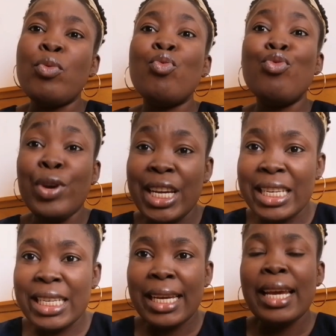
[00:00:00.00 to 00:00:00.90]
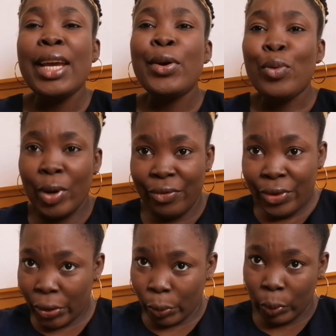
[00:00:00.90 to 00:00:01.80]
read
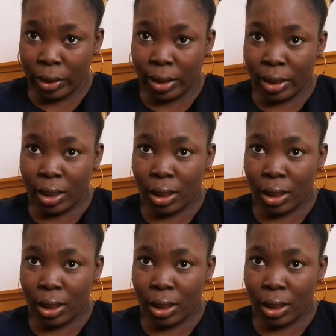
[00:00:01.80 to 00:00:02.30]
reviews.